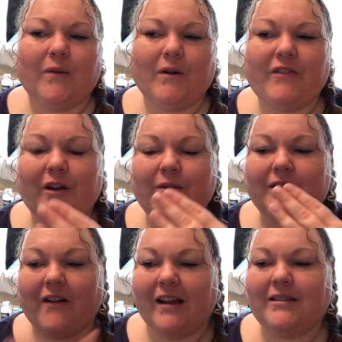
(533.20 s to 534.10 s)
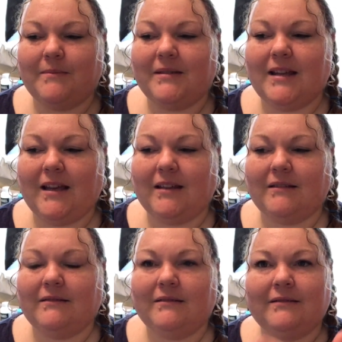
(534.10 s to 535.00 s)
with those items
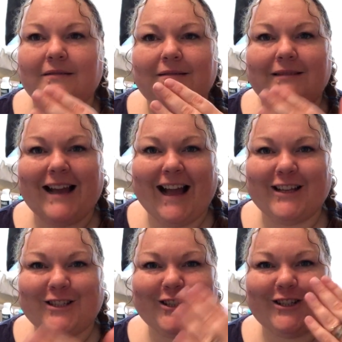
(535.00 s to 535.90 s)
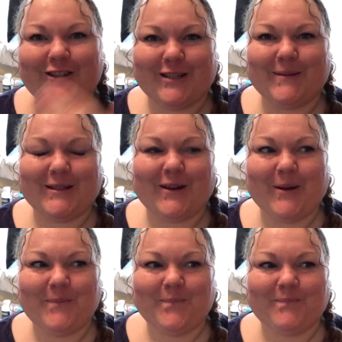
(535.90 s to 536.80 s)
in at Christmas
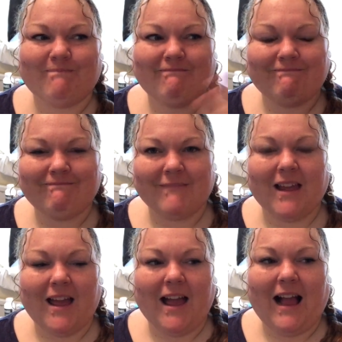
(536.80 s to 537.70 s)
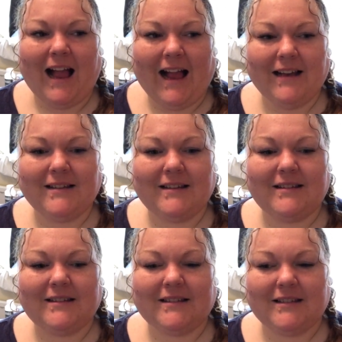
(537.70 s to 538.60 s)
time.
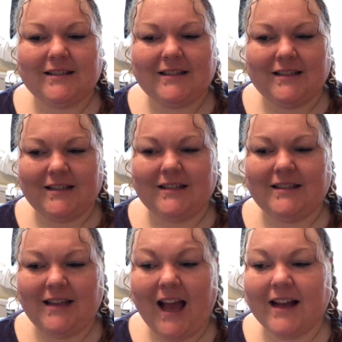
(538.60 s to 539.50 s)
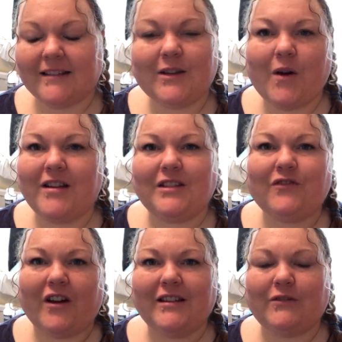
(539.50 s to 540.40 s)
And yeah, so I
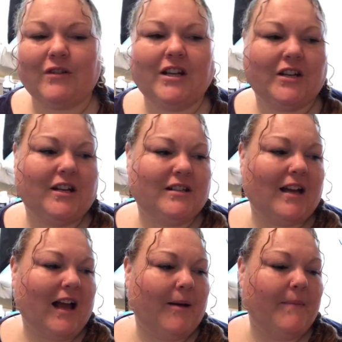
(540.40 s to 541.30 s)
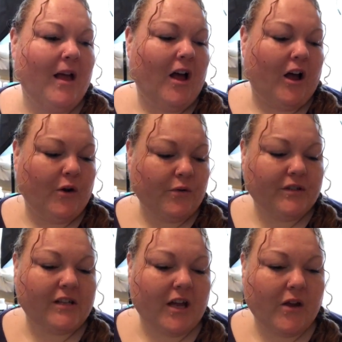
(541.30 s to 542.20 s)
just find it really good. I
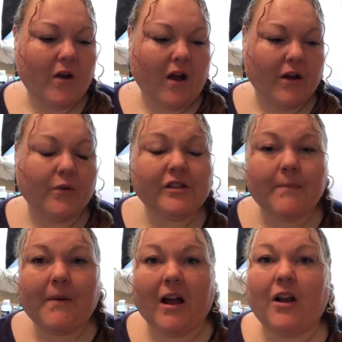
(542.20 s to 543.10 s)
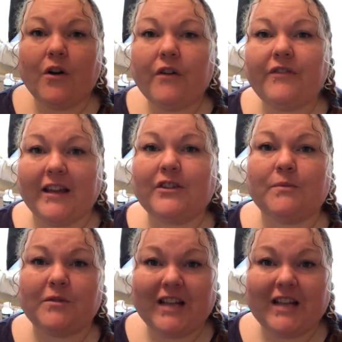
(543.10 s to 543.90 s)
also buy a lot of things from